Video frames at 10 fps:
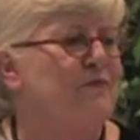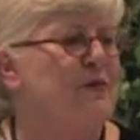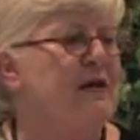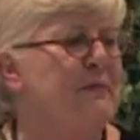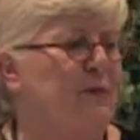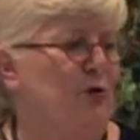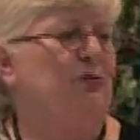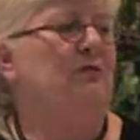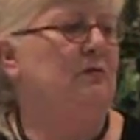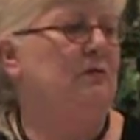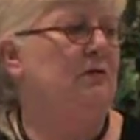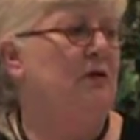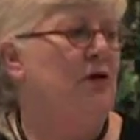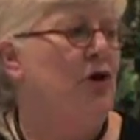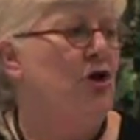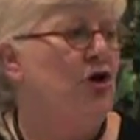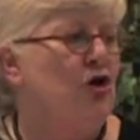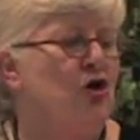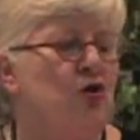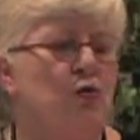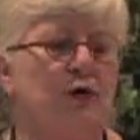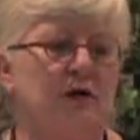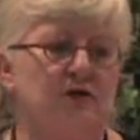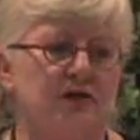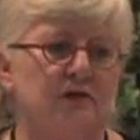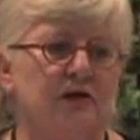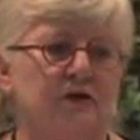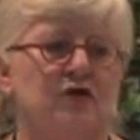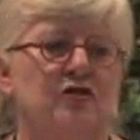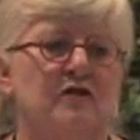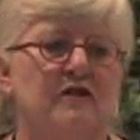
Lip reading: people who would deliver